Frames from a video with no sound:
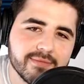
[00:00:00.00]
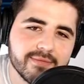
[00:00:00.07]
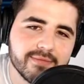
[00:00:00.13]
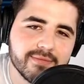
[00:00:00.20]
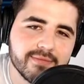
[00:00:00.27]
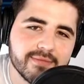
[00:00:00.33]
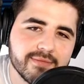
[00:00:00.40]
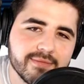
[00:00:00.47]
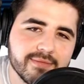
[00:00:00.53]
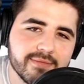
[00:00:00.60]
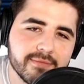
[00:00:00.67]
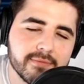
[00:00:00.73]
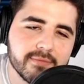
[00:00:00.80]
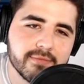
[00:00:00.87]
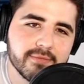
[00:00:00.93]

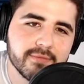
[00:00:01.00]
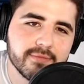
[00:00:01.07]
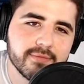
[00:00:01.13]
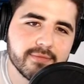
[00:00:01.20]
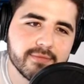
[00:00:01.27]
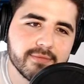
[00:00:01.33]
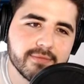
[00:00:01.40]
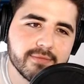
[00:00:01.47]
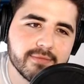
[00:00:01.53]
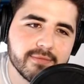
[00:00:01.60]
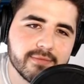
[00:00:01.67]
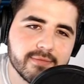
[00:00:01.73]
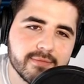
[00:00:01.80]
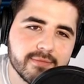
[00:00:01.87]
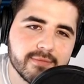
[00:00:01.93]

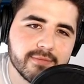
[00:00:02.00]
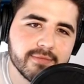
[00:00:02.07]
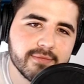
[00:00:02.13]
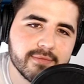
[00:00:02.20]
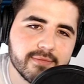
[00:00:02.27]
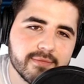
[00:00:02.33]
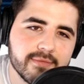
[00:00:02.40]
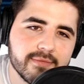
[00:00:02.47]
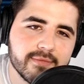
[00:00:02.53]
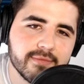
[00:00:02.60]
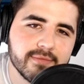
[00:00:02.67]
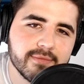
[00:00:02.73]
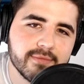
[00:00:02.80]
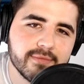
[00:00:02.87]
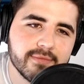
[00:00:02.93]

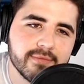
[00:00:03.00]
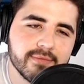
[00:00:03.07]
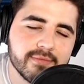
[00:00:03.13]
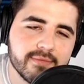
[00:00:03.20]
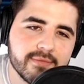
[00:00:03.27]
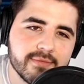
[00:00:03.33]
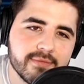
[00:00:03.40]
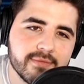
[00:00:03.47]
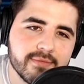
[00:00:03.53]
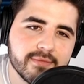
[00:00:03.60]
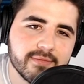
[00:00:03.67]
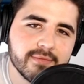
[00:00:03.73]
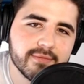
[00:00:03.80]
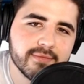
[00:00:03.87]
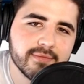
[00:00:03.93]

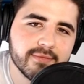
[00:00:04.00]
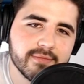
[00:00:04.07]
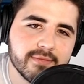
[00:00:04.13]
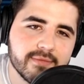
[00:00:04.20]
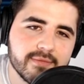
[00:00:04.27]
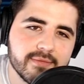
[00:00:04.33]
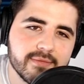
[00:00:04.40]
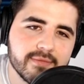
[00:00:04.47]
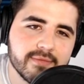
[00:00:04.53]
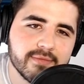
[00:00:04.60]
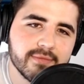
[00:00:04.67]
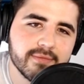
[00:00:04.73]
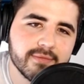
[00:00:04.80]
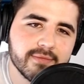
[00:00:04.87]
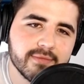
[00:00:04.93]

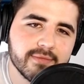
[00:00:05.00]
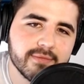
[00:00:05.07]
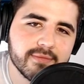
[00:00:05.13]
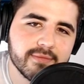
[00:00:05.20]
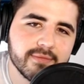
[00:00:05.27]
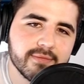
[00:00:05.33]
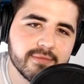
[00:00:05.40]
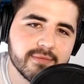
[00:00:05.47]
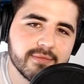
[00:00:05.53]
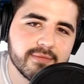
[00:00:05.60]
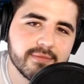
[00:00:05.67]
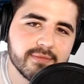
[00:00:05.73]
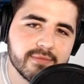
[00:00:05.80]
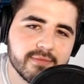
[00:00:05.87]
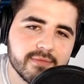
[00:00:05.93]

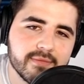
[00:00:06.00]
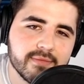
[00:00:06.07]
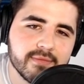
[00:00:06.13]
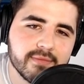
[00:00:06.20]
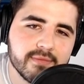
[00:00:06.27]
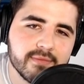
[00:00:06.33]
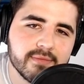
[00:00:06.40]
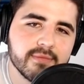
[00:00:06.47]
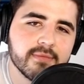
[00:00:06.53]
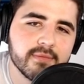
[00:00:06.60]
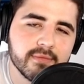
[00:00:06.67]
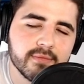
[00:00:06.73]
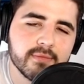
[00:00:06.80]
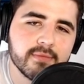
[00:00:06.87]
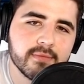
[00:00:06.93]

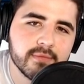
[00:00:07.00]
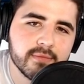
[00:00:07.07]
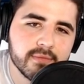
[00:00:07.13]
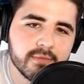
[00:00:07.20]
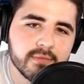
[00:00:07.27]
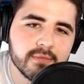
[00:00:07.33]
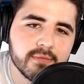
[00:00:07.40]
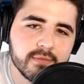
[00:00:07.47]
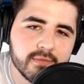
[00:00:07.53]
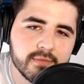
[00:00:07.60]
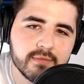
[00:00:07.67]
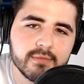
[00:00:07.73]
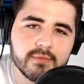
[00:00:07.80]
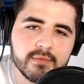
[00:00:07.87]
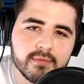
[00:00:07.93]
[no speech]